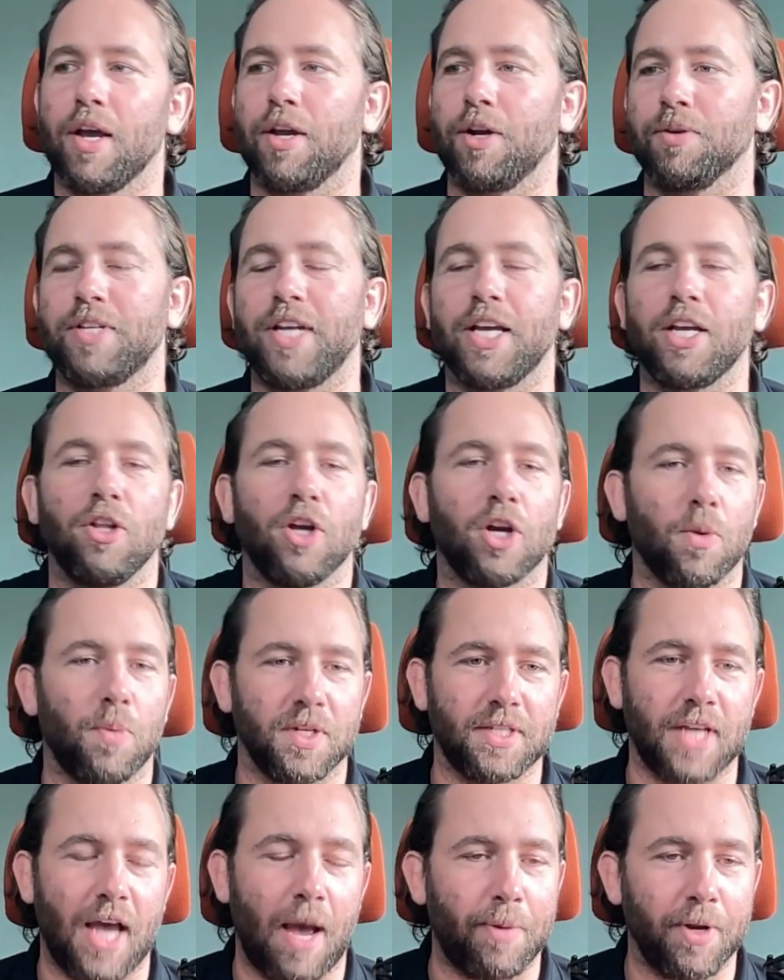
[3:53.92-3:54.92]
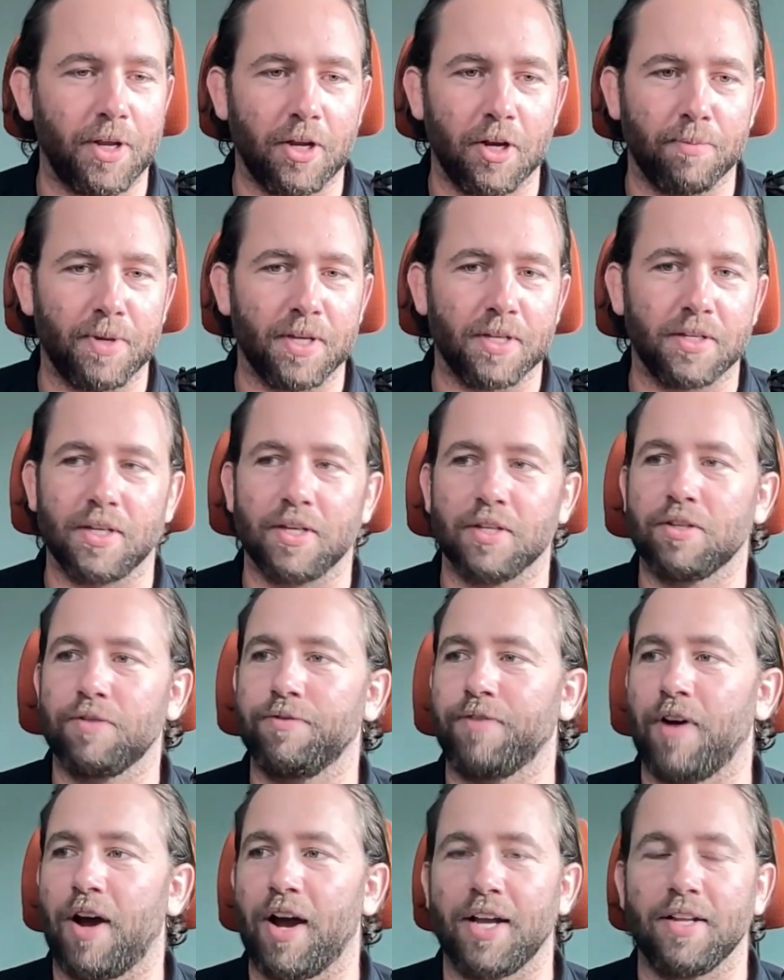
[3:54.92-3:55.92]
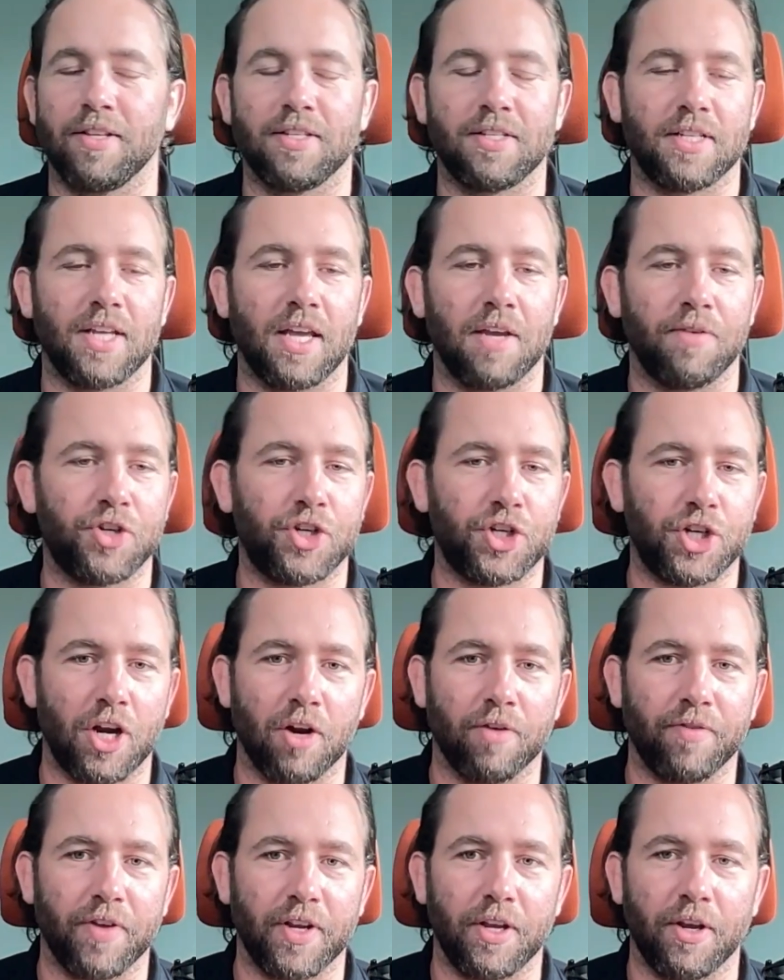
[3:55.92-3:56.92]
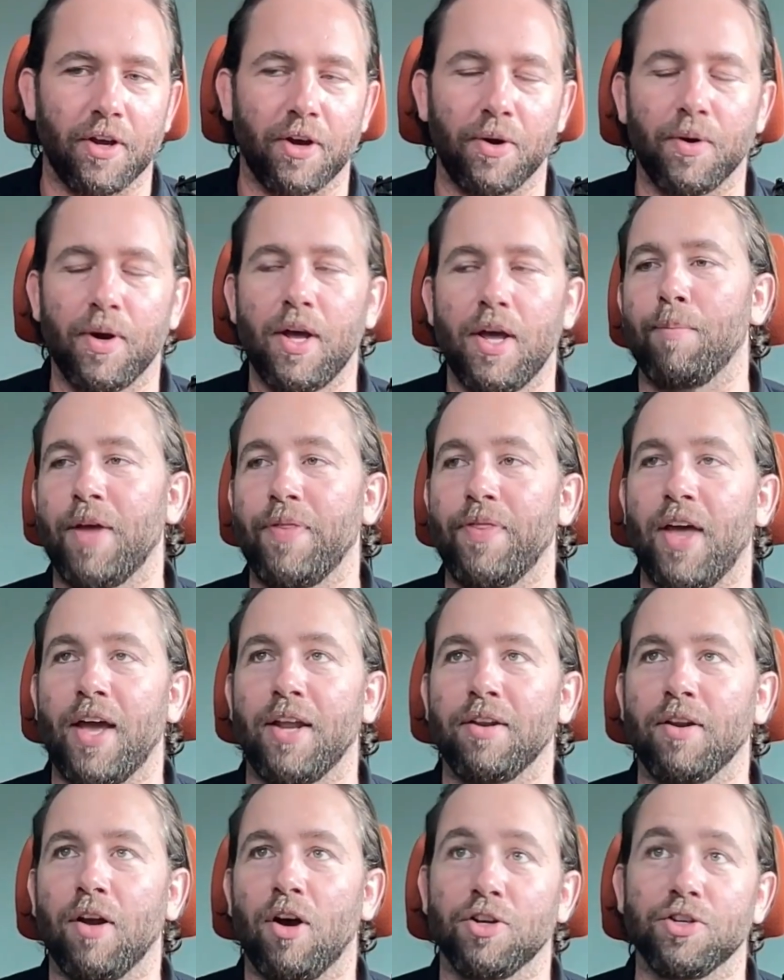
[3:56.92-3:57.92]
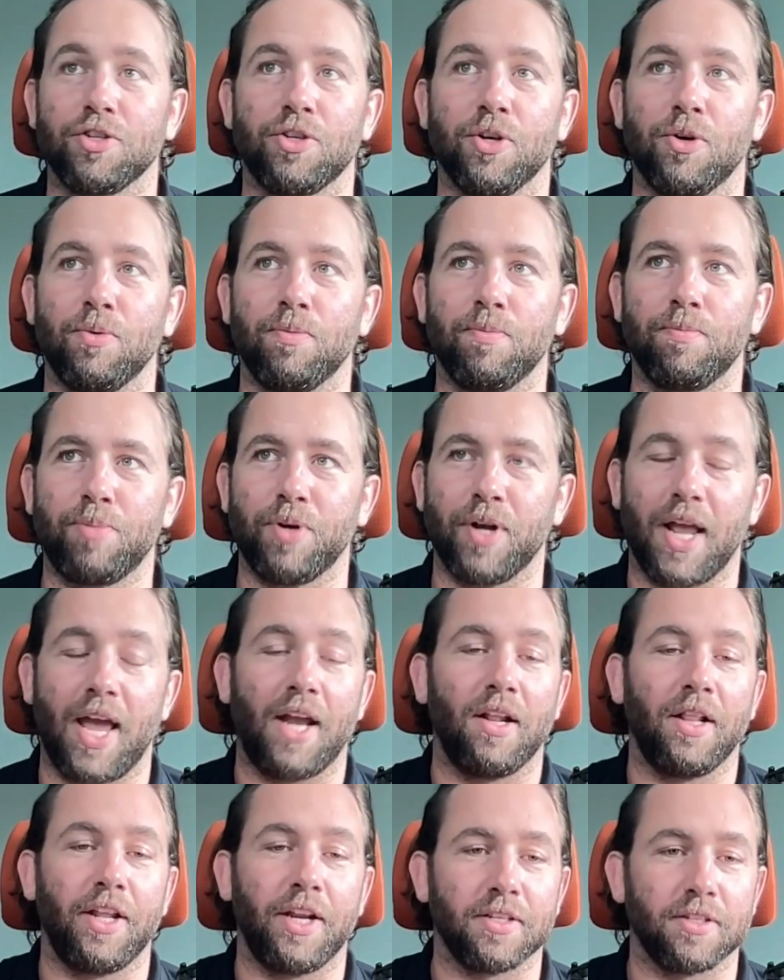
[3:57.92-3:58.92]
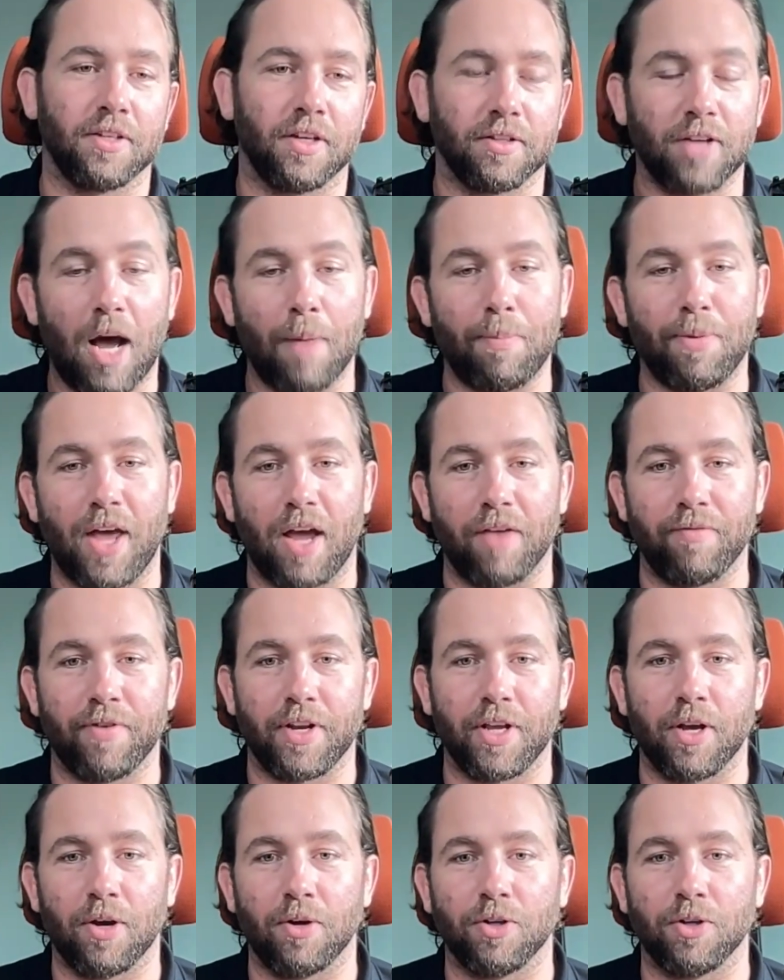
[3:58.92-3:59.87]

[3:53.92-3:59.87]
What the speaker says: take a look at what's happening in your business, find, save, share video, and then also put analytics on top of that video